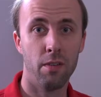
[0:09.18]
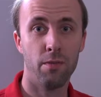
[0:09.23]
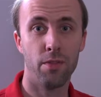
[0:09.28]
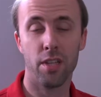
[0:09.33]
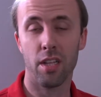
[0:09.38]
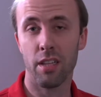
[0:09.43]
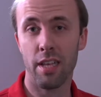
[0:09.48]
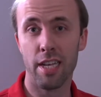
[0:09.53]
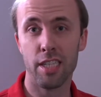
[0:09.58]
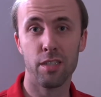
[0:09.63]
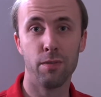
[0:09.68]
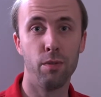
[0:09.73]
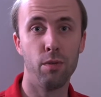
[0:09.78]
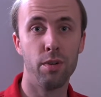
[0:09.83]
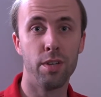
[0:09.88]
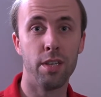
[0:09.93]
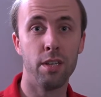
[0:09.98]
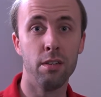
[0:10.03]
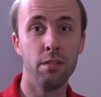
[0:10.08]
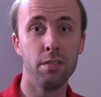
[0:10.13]
For the last 4
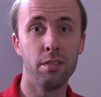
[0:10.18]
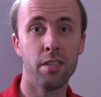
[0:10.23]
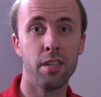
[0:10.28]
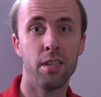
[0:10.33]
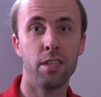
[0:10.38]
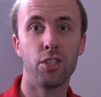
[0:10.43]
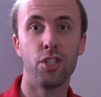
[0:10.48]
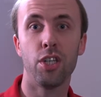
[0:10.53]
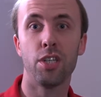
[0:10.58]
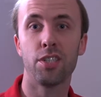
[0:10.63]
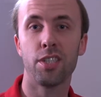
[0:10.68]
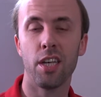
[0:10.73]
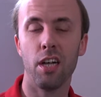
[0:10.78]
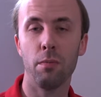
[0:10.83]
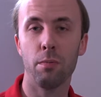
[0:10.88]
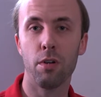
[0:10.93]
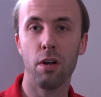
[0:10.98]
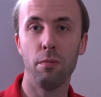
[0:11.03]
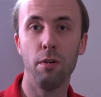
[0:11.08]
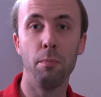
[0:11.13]
years, she has
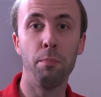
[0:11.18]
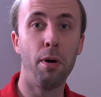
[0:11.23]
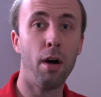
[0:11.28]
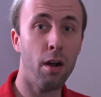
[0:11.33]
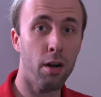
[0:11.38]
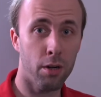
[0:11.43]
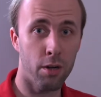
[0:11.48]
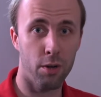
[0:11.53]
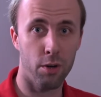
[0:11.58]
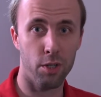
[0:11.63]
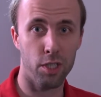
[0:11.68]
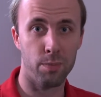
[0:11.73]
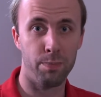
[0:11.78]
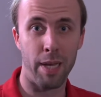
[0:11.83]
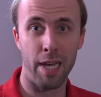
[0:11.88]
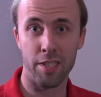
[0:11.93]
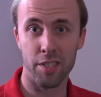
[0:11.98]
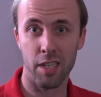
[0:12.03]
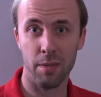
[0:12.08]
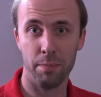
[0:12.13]
helped Como Park girls
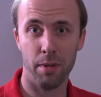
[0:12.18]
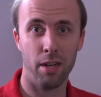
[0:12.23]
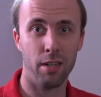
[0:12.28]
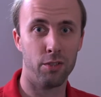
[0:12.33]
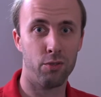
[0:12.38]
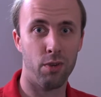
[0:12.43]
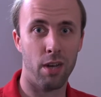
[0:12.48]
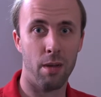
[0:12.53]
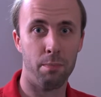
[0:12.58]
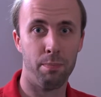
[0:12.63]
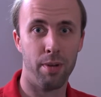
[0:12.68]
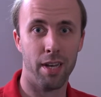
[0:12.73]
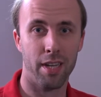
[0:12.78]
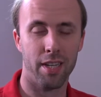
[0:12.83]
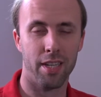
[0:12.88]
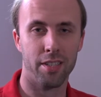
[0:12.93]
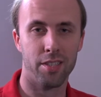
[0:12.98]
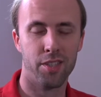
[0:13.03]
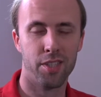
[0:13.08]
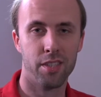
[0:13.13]
basketball drop
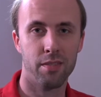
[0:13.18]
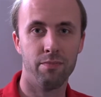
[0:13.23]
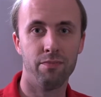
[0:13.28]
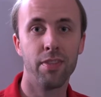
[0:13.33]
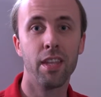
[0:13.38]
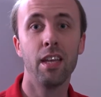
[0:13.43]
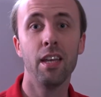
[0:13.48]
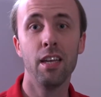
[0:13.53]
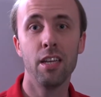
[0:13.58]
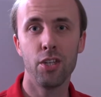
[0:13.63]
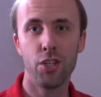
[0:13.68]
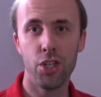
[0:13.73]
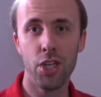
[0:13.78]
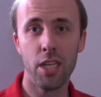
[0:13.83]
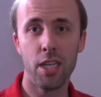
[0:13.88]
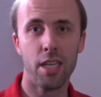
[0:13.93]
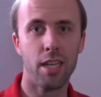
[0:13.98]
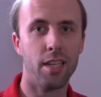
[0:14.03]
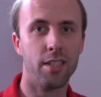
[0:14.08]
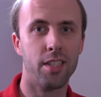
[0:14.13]
buckets.
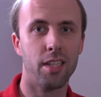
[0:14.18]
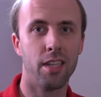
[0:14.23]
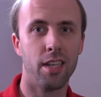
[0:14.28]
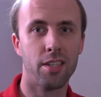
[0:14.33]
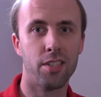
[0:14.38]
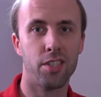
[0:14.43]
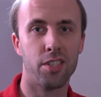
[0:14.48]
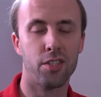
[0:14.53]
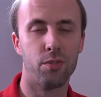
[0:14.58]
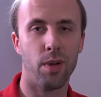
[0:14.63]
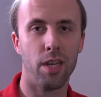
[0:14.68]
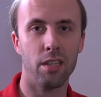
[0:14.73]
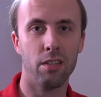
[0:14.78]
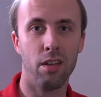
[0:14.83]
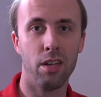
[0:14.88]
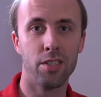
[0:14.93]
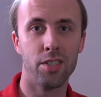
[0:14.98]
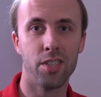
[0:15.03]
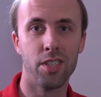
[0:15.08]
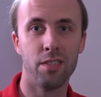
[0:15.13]
She is Alexis
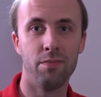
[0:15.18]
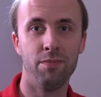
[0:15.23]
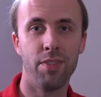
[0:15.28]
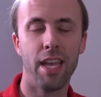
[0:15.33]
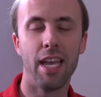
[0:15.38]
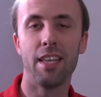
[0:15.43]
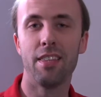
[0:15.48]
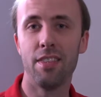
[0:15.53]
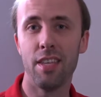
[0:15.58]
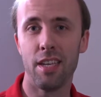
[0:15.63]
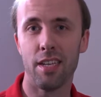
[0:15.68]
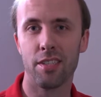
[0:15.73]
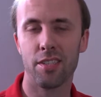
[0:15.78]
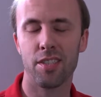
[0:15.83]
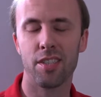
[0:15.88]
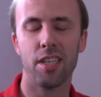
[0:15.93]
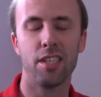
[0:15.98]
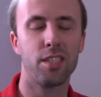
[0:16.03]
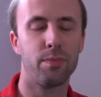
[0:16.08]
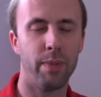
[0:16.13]
Gray-Lawson, and
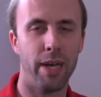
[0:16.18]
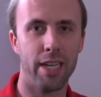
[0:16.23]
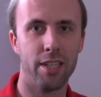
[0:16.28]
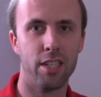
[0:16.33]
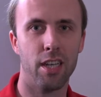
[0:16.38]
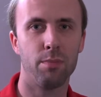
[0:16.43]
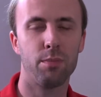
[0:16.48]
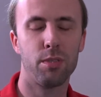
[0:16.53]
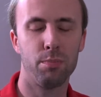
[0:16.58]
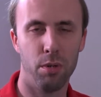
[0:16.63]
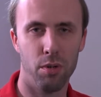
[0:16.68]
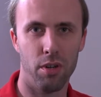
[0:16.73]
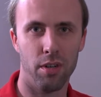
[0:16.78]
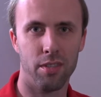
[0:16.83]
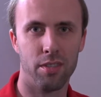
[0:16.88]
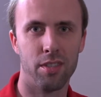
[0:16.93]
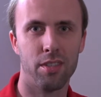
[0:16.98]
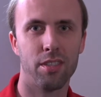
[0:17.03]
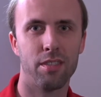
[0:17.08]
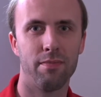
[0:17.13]
this is Mic'd Up
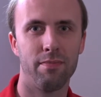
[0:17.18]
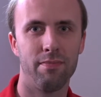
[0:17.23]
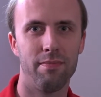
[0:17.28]
Sports.